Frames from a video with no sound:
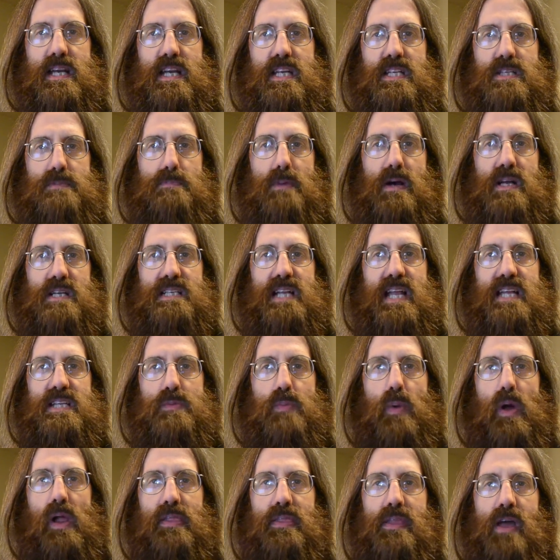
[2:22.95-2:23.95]
it's much less
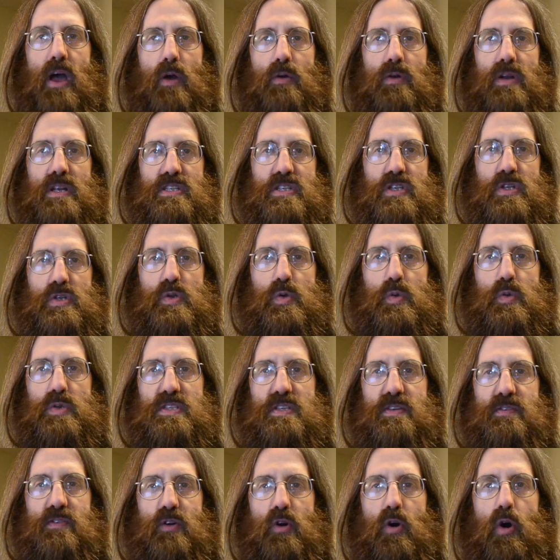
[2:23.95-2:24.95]
well known as a source
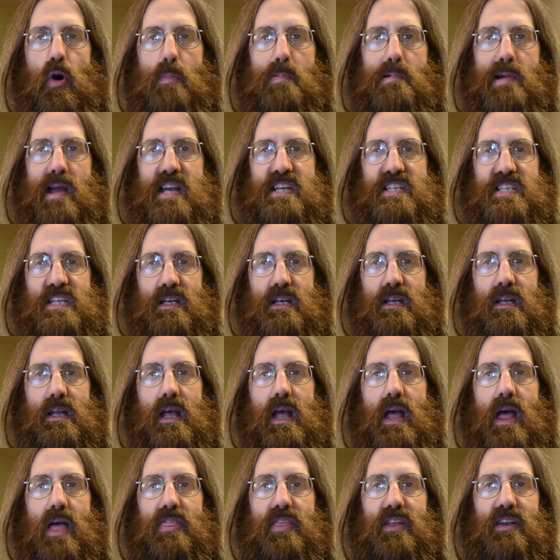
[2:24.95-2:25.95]
of cooperation
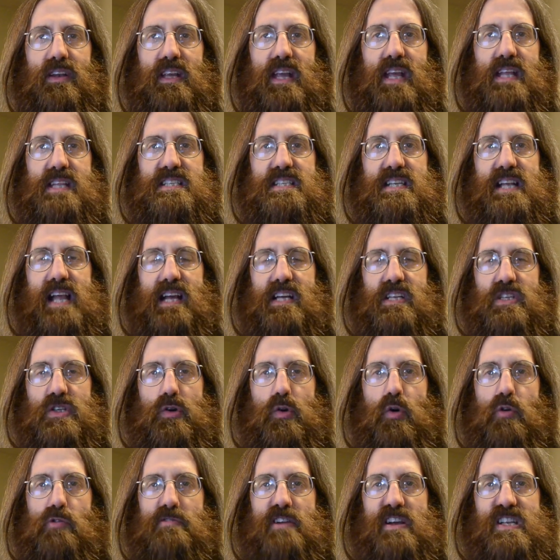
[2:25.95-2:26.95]
than kin selection
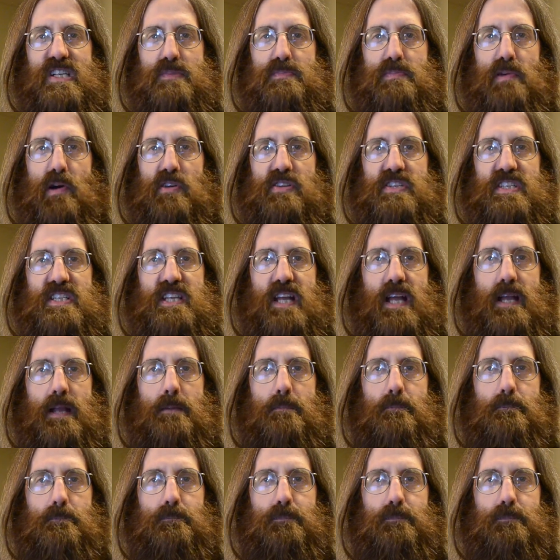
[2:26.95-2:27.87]
or reciprocity.